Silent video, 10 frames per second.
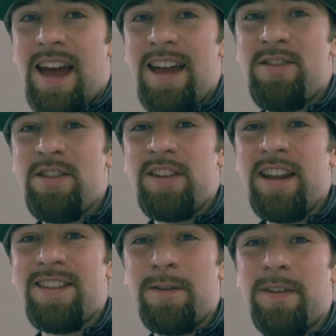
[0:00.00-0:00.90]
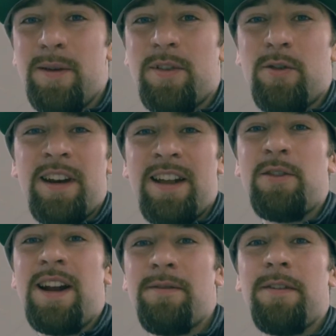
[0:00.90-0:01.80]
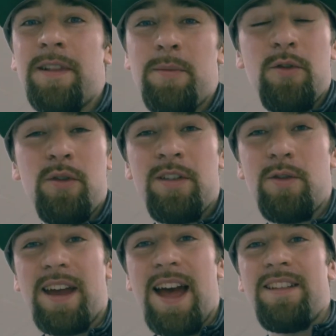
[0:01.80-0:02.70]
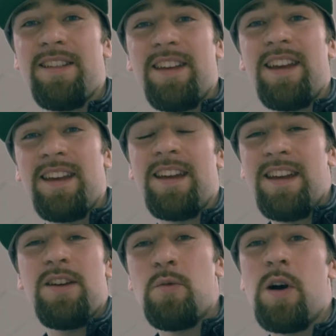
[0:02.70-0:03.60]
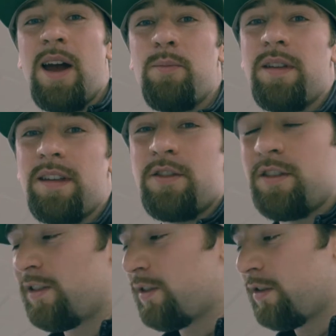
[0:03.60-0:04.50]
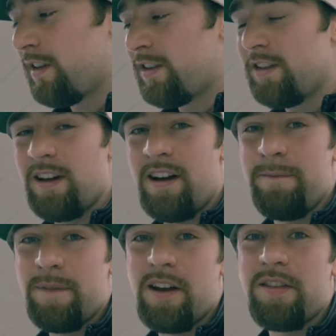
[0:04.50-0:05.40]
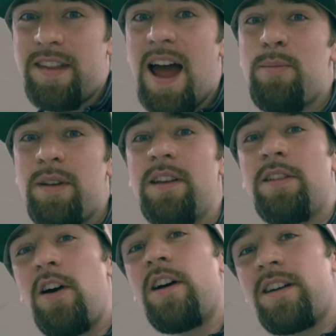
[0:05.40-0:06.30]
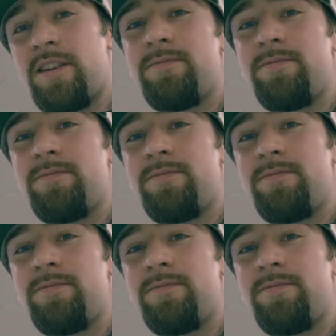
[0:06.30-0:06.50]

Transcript: It just needs a flip screen. I don't have a flip screen, so I can't see where I'm positioned. So this is a, a stab in the dark.